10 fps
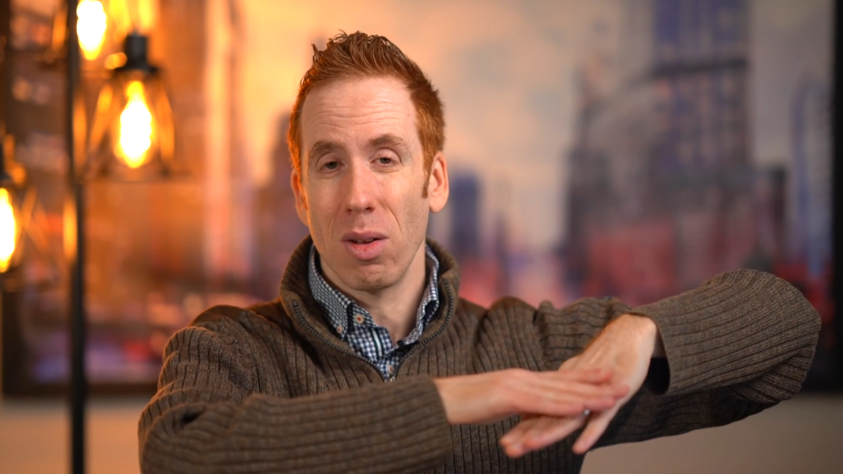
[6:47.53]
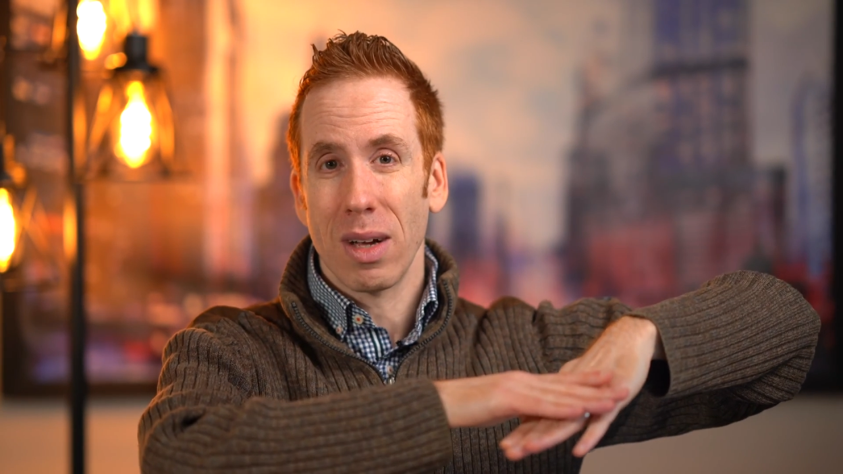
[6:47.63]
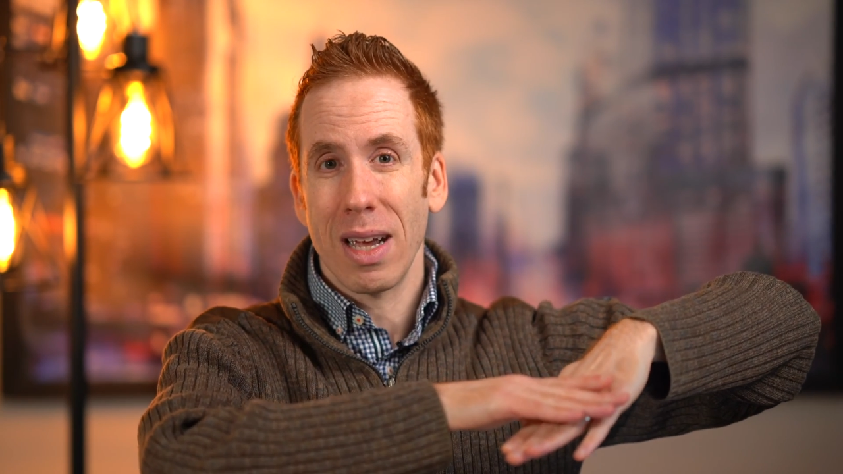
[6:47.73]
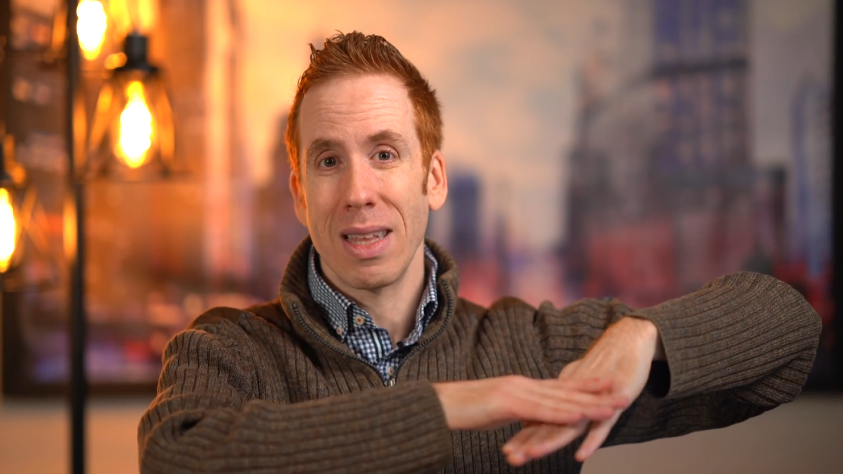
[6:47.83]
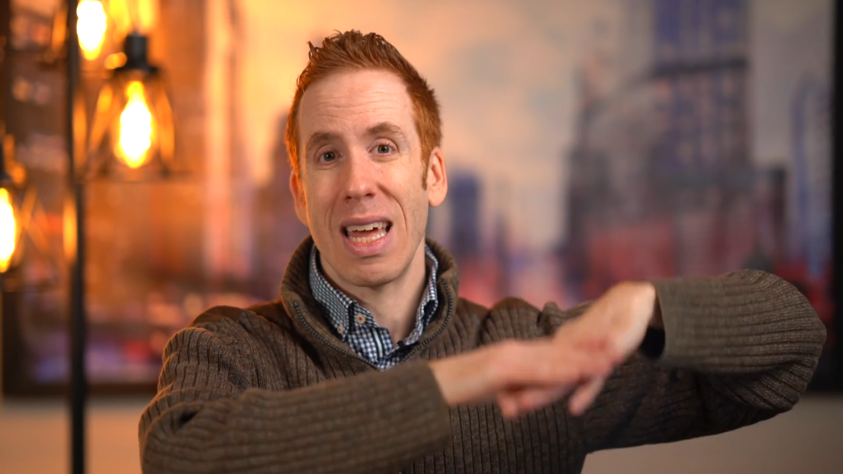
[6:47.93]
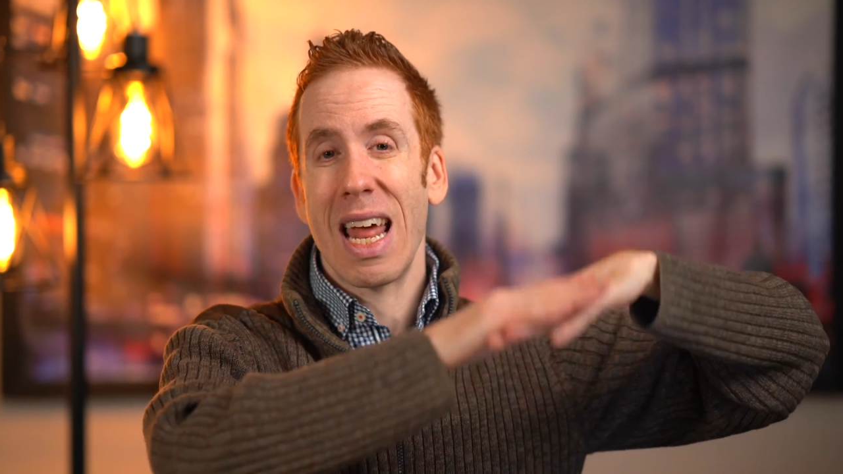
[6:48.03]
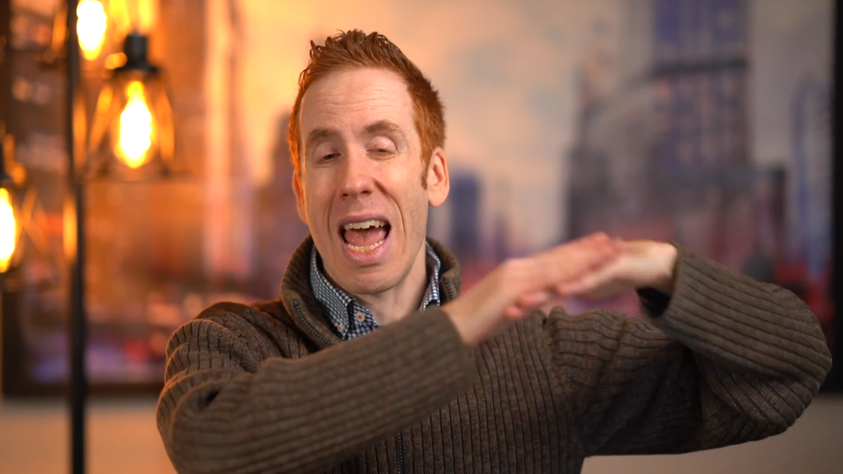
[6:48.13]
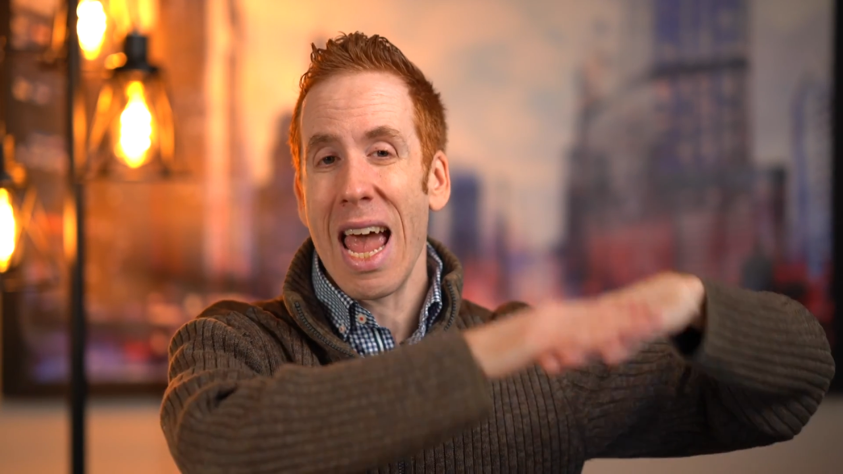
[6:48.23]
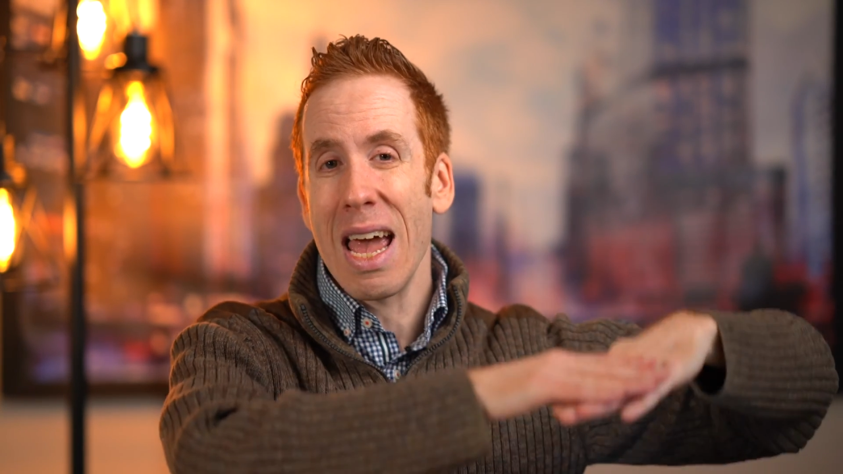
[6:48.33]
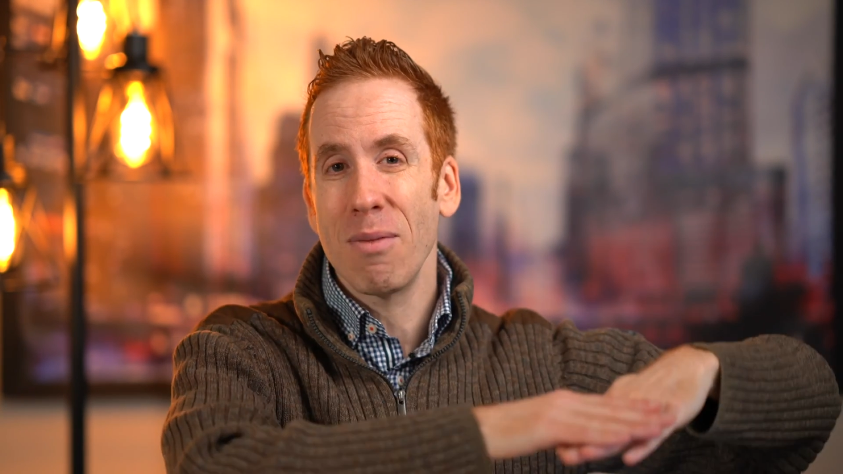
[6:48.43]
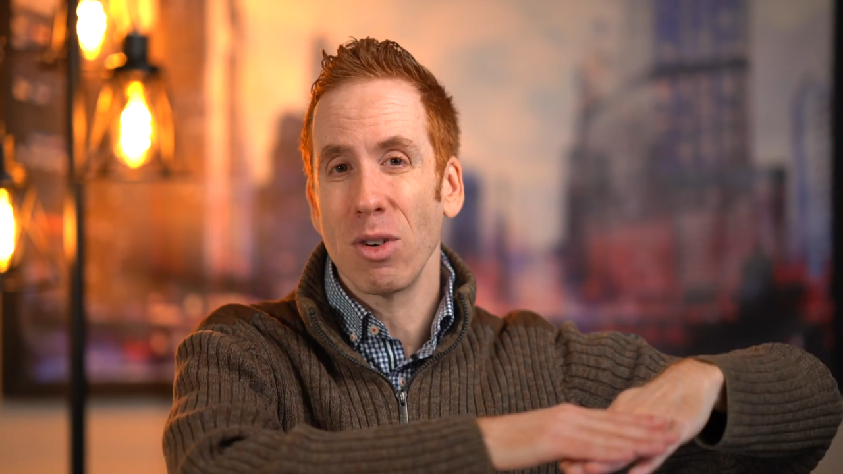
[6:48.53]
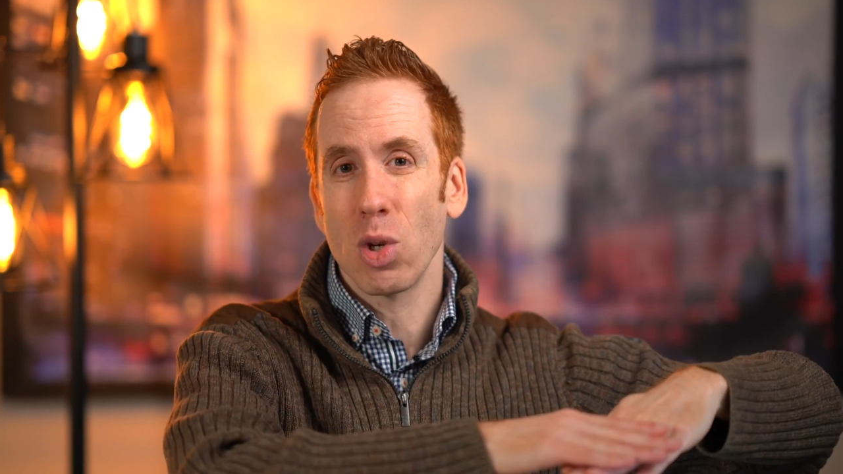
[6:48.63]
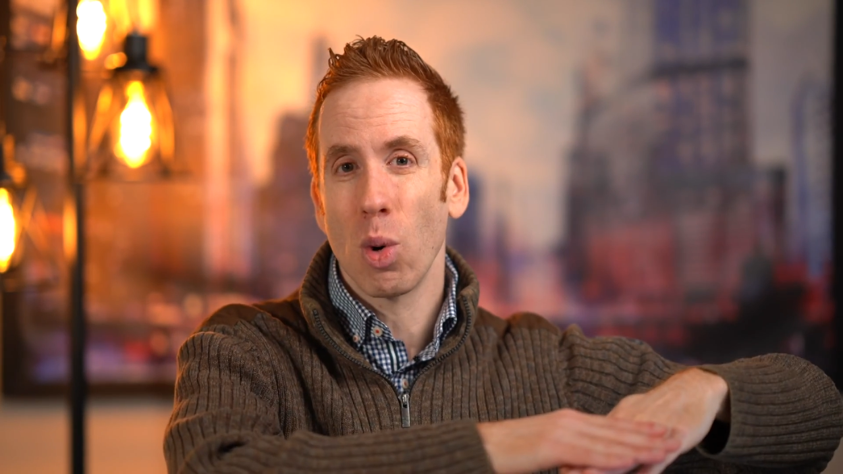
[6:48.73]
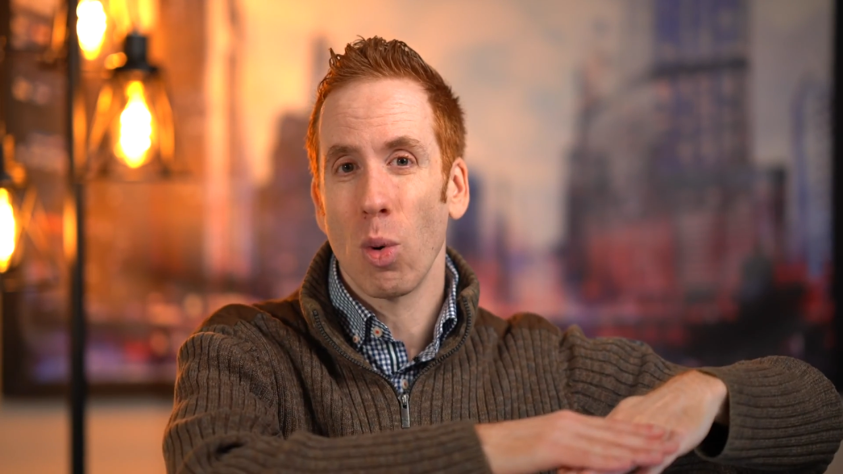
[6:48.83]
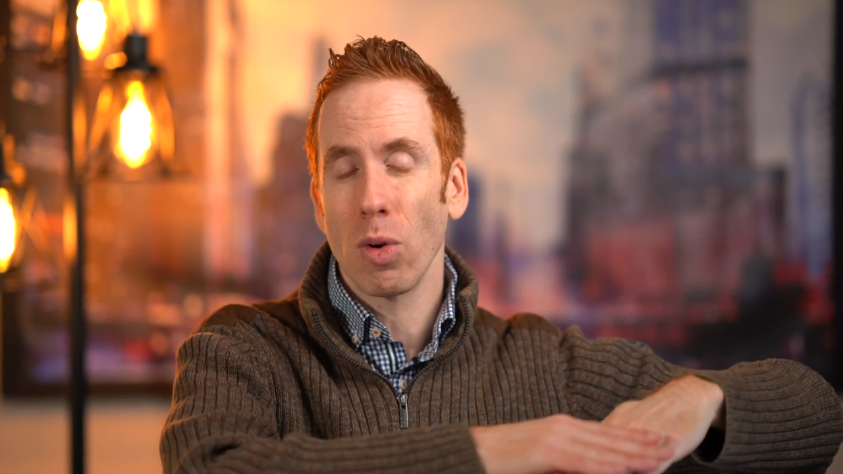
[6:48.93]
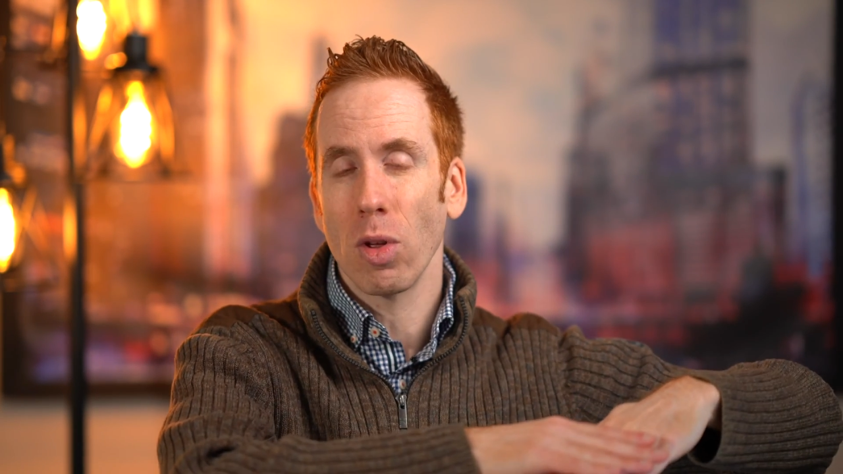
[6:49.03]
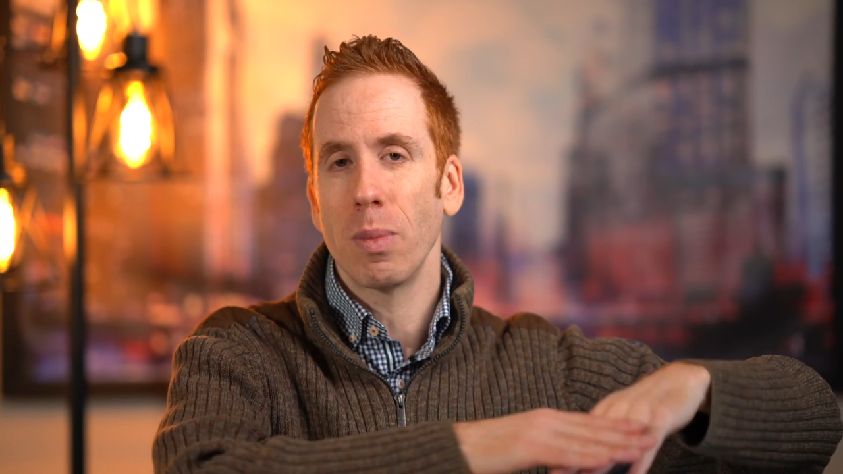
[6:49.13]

okay, the advertorial,